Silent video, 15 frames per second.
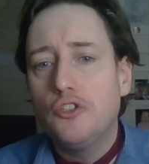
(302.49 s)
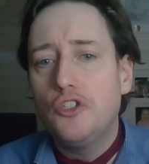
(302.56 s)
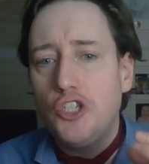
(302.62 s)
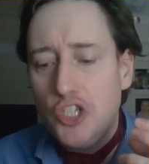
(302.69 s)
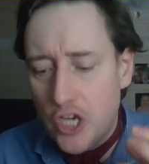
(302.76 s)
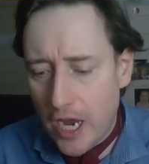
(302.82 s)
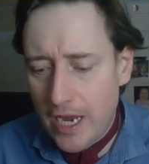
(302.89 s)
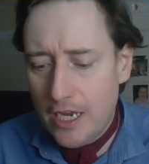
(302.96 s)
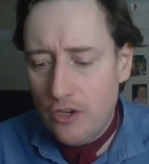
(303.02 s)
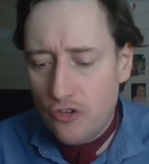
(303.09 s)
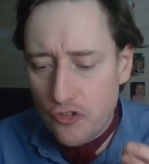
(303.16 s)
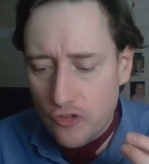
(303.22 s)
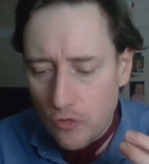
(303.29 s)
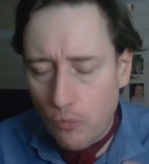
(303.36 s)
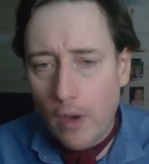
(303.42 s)

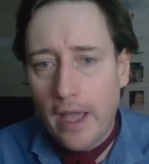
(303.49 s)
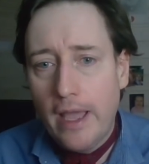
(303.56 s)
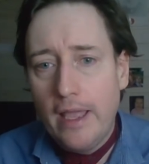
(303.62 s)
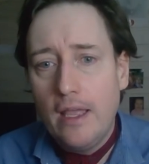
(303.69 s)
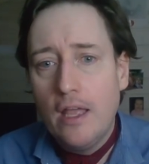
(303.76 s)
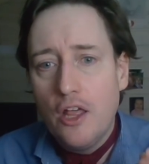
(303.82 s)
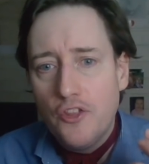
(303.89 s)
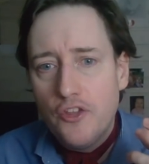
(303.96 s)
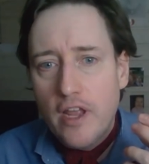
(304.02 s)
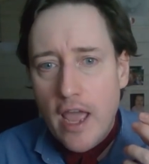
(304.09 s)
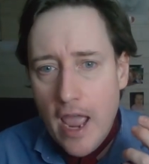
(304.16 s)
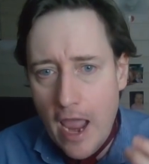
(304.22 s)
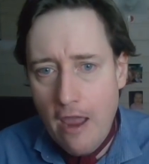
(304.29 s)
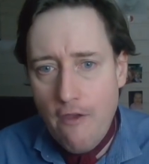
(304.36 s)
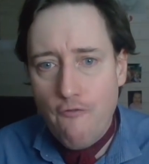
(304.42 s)
change the way that
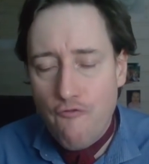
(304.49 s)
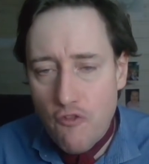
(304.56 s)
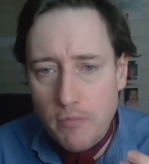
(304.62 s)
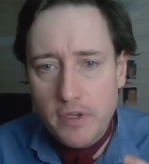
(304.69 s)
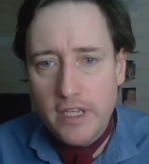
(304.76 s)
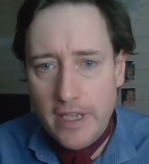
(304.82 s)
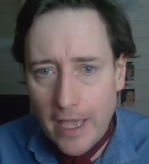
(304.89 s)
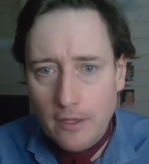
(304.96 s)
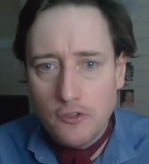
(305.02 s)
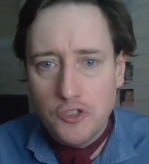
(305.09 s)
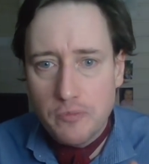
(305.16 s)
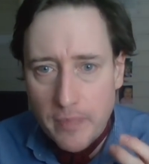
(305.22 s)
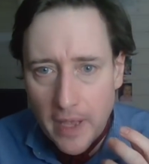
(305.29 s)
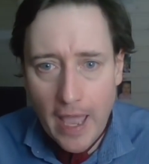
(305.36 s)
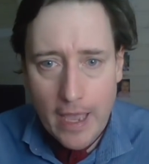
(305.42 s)
everybody else
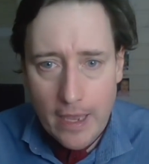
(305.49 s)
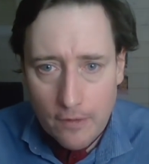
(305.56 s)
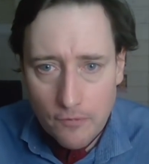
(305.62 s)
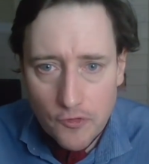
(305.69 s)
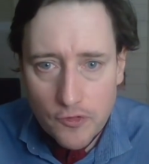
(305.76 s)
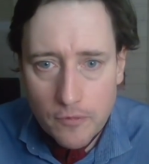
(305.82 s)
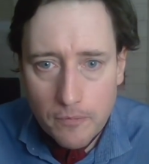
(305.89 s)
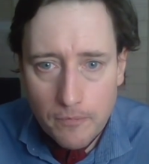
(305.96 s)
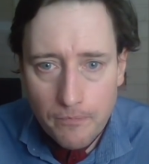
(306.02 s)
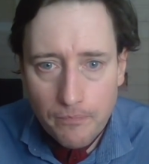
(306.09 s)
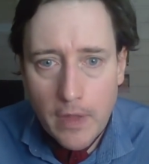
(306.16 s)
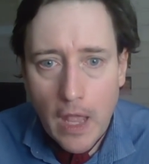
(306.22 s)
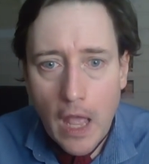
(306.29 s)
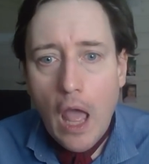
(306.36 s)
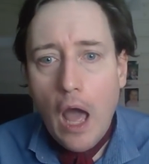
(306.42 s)
behaves
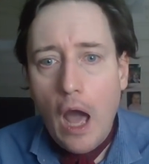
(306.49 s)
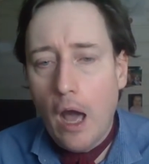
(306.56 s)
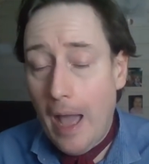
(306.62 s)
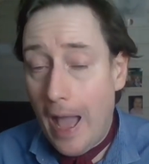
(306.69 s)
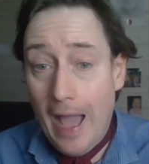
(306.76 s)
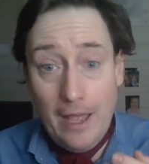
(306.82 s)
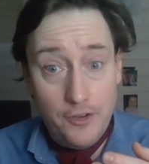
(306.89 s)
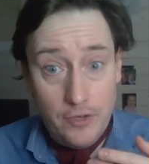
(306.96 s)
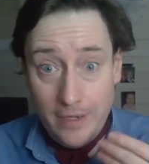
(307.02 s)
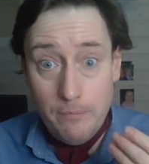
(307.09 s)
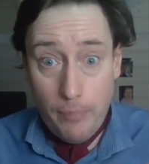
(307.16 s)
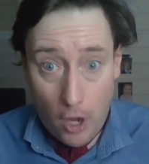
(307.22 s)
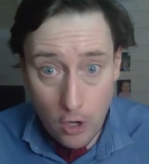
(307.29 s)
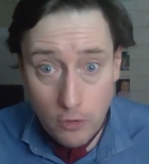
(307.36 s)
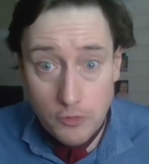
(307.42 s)
and
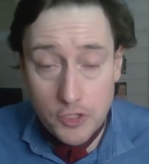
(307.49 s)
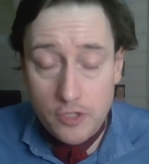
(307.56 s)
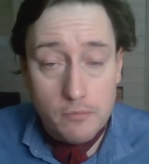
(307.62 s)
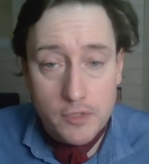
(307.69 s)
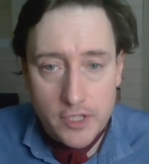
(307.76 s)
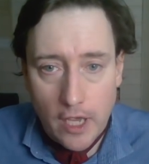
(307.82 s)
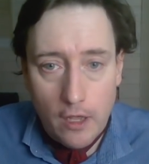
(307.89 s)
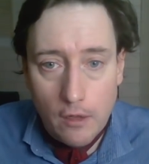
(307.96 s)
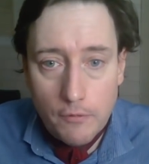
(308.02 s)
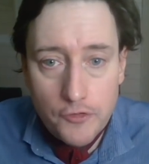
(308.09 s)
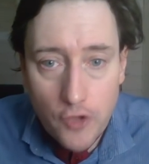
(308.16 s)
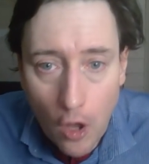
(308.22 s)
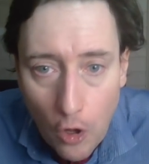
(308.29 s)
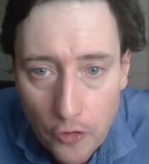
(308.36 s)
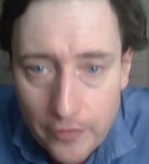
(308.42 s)
impose themselves
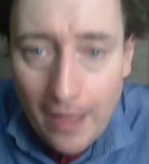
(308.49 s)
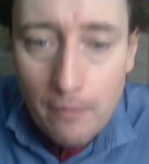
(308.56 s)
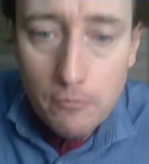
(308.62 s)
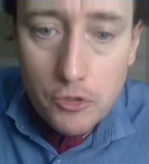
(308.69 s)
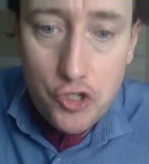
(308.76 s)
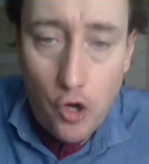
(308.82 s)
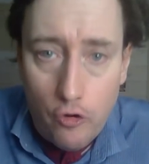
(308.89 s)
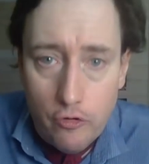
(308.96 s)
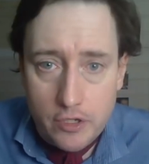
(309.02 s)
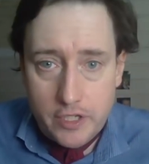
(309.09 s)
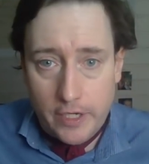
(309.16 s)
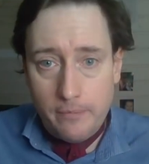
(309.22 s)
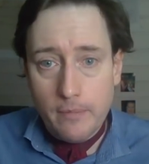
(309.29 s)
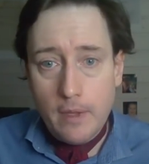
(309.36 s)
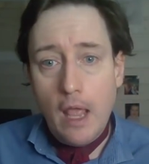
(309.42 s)
on that
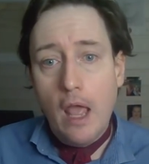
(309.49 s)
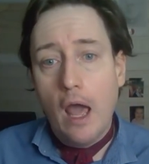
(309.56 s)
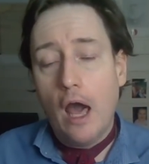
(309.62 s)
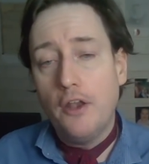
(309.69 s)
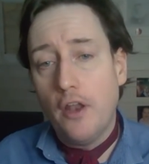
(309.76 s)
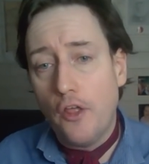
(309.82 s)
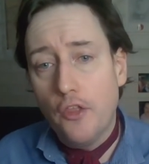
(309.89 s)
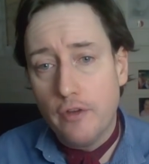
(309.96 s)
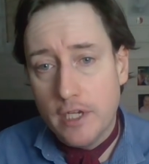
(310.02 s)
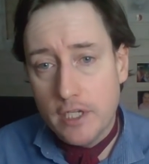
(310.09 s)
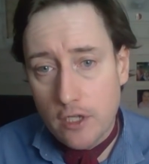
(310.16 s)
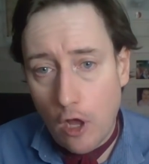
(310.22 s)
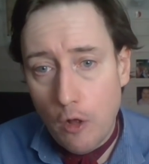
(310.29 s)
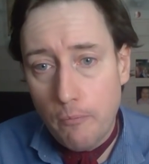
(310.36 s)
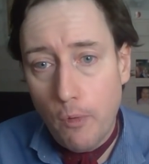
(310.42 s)
majority. Another
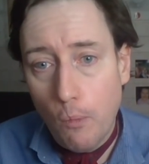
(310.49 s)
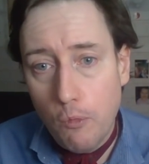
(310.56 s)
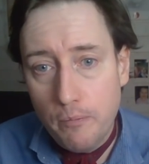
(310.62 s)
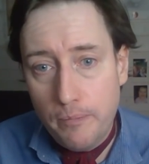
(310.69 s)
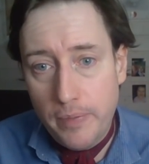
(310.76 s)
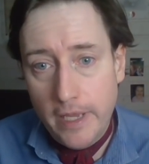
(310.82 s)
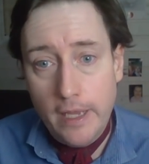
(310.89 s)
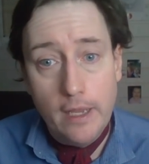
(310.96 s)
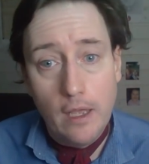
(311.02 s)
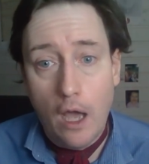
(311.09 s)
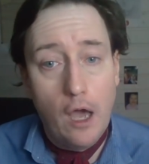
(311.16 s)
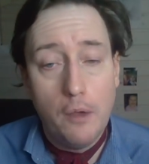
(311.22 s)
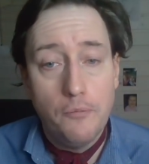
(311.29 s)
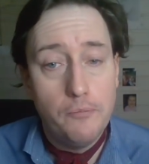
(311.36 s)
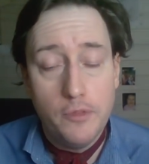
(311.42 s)
example would be
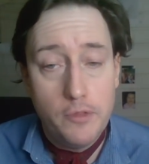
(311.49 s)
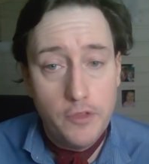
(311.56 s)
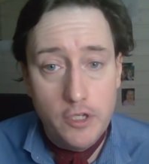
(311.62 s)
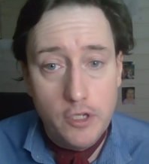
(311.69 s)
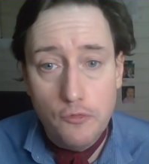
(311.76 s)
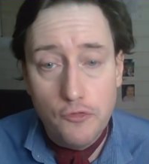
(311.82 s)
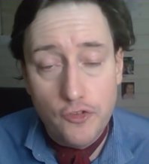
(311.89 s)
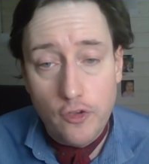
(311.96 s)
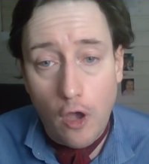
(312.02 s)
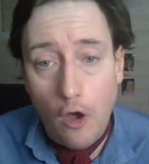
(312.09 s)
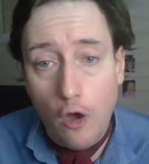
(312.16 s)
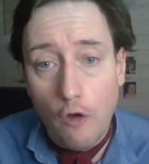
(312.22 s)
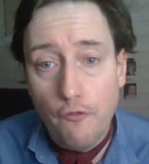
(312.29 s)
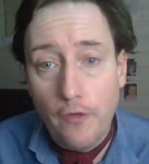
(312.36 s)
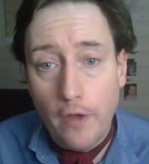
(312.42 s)
the use
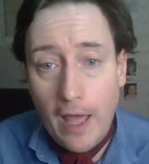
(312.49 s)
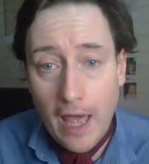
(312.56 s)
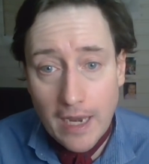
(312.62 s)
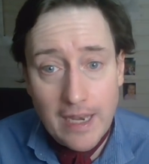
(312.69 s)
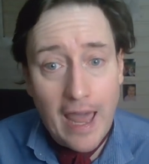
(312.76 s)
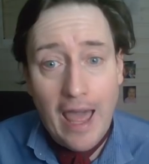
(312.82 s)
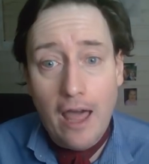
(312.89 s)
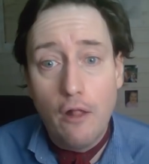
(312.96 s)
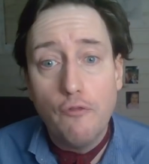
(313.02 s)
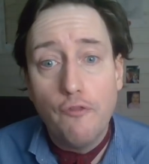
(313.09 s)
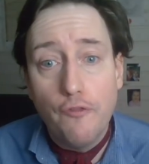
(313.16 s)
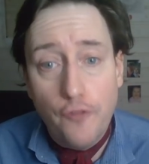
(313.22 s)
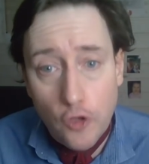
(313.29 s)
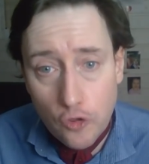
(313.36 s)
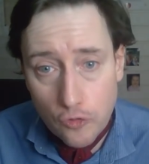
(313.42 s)
of halal
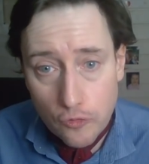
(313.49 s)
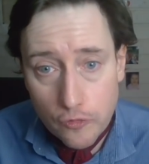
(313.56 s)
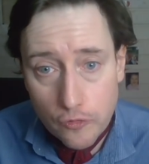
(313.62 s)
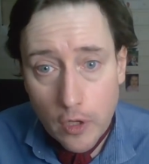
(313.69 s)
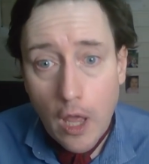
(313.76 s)
food.